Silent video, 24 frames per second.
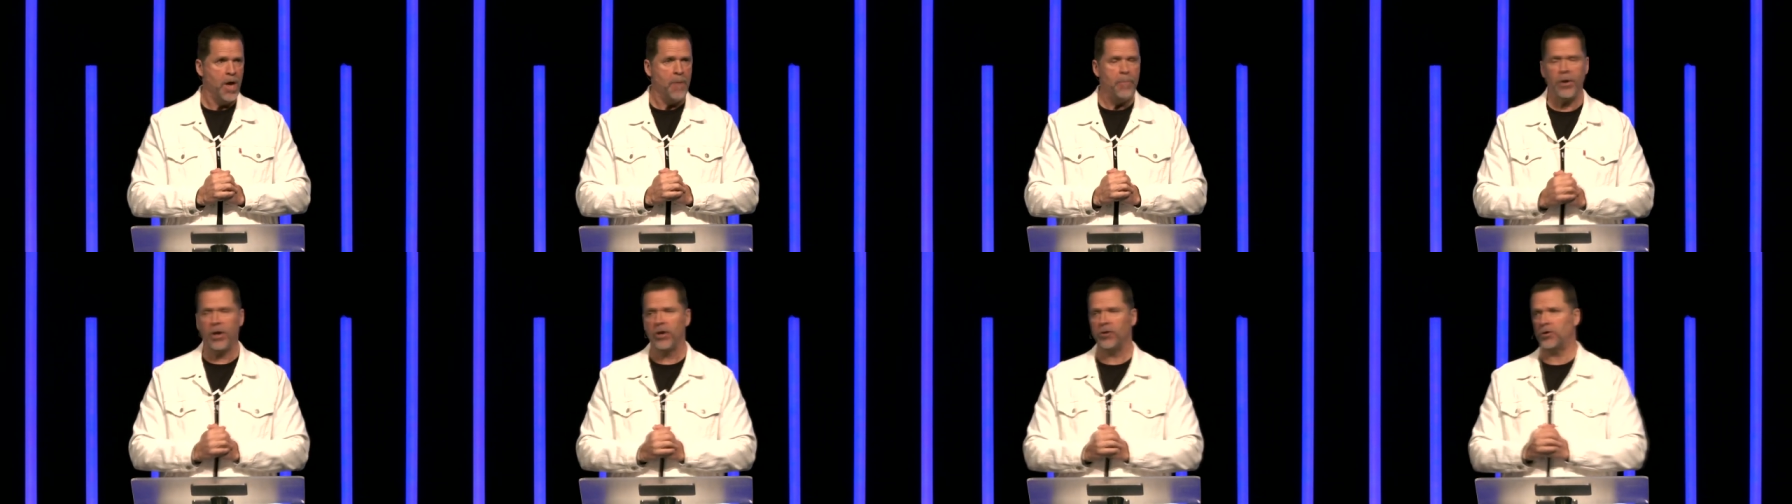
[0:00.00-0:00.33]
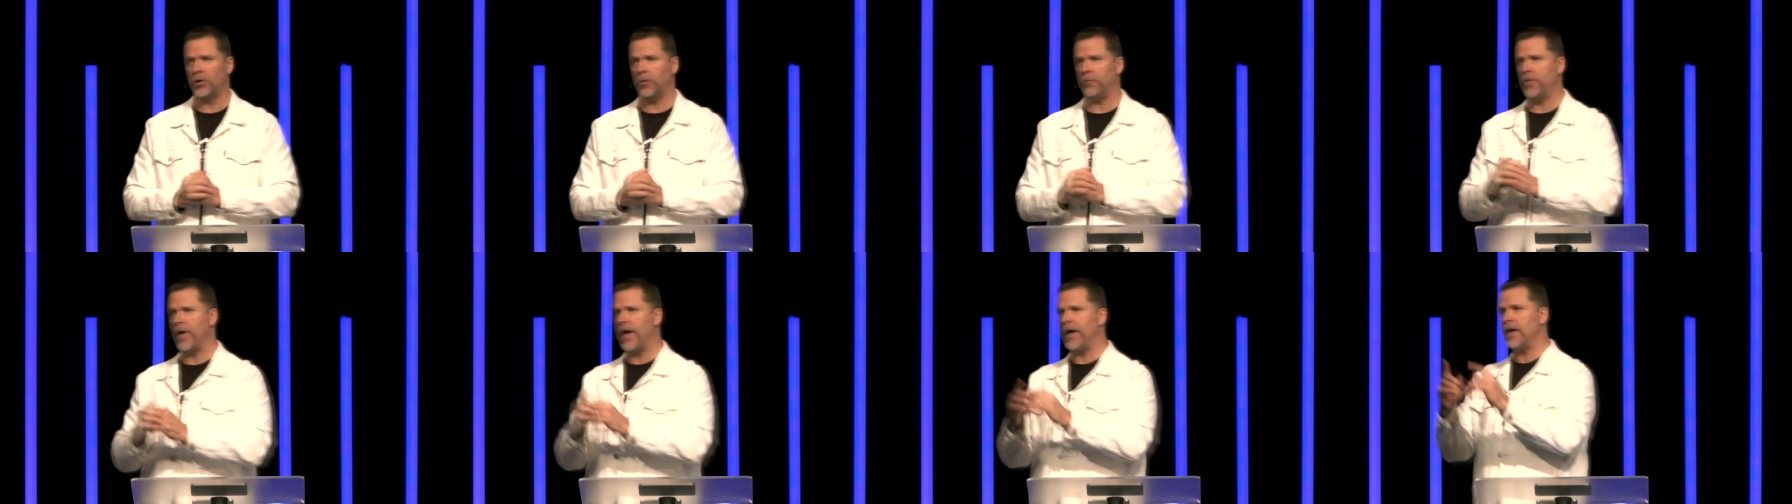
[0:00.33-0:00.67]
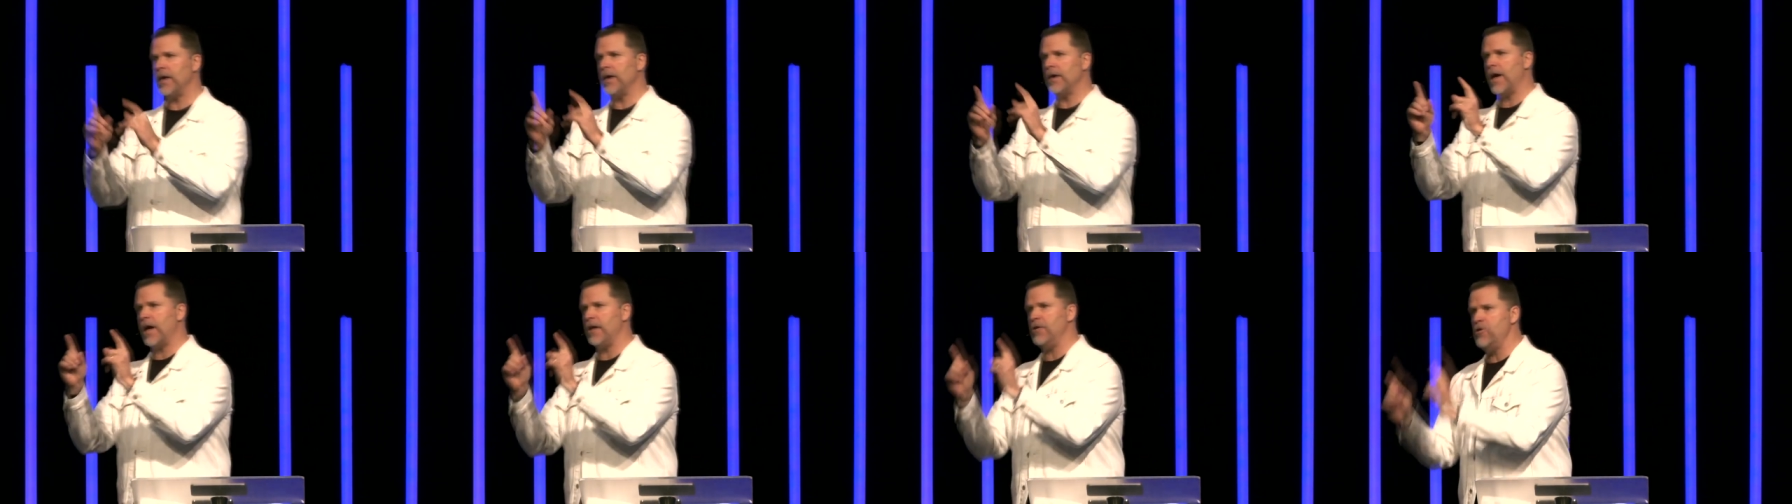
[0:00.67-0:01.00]
Because if they
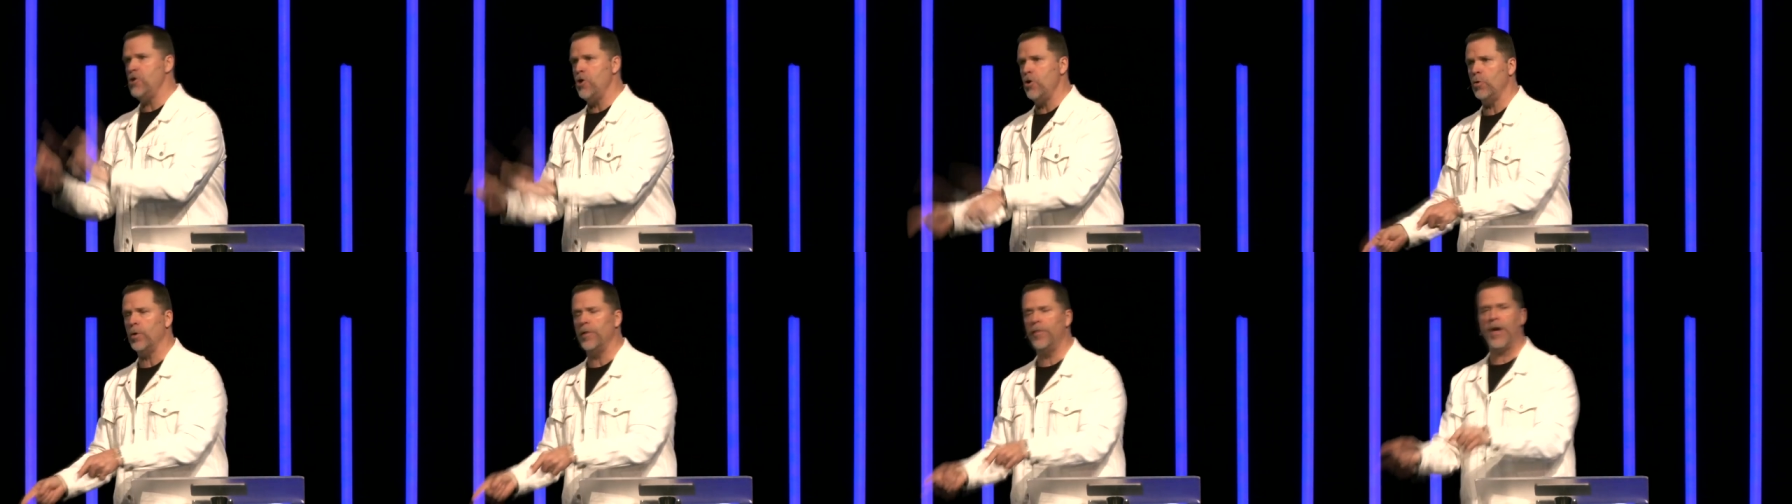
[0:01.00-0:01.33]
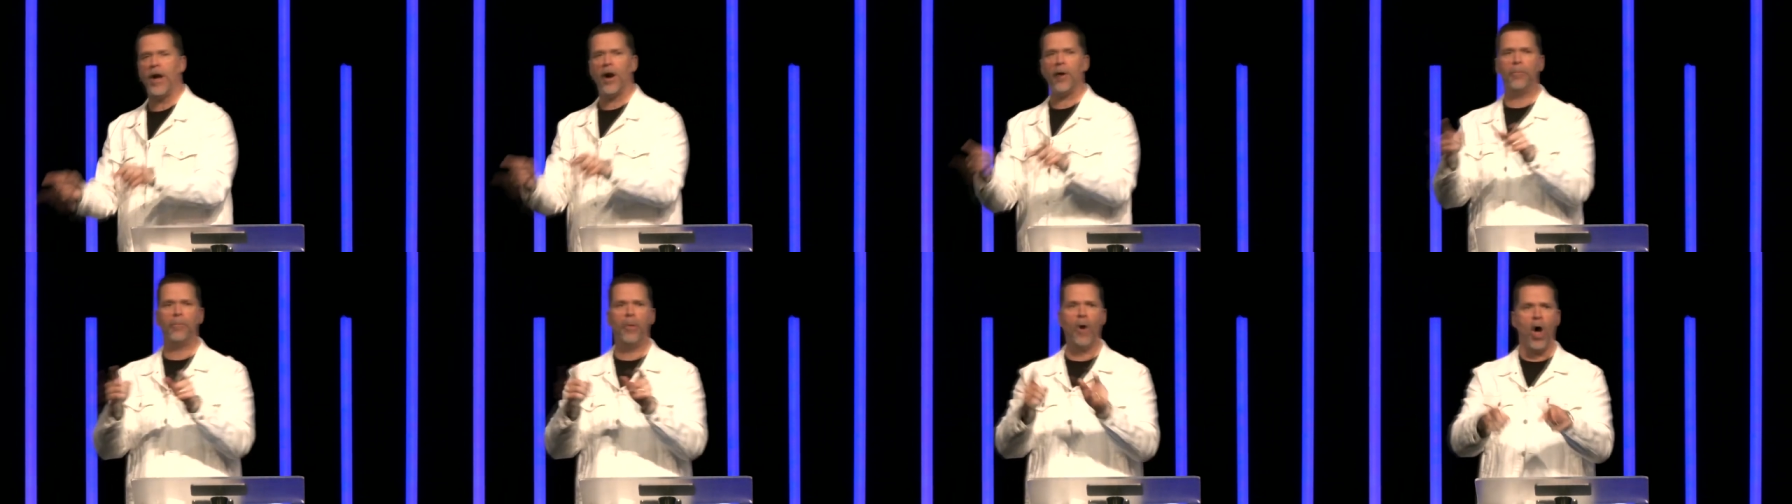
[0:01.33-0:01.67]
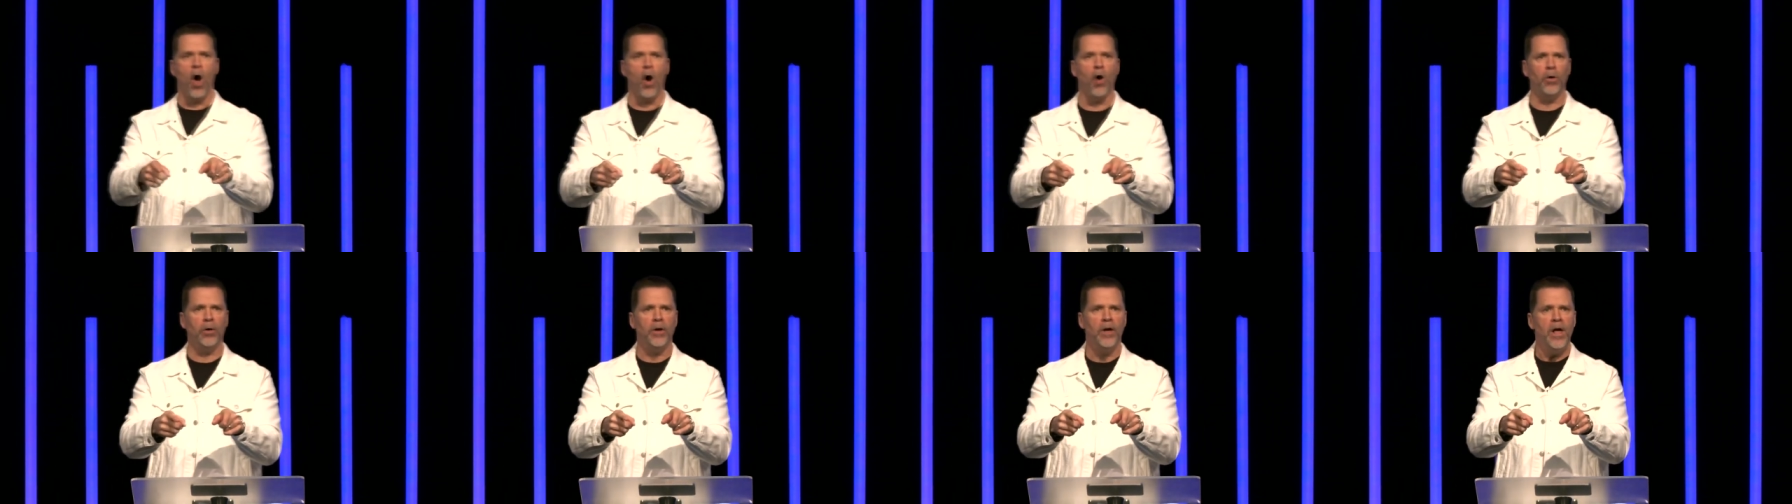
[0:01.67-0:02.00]
can get you in their
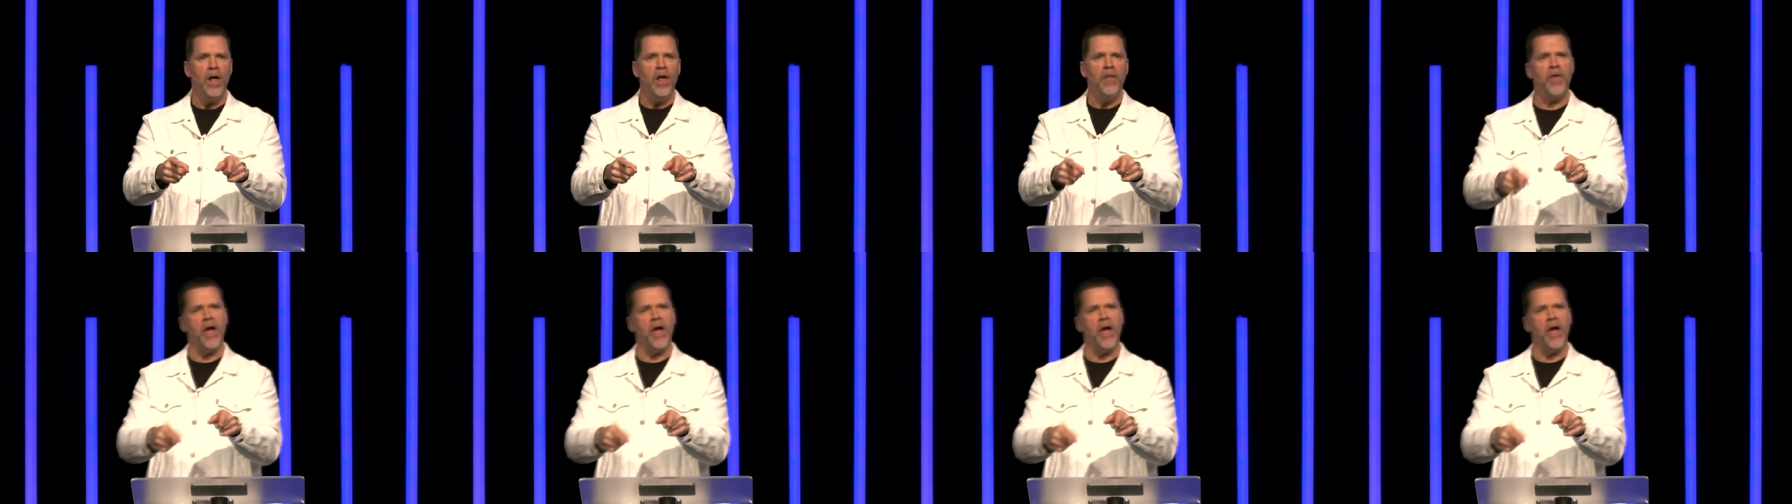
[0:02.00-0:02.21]
boat,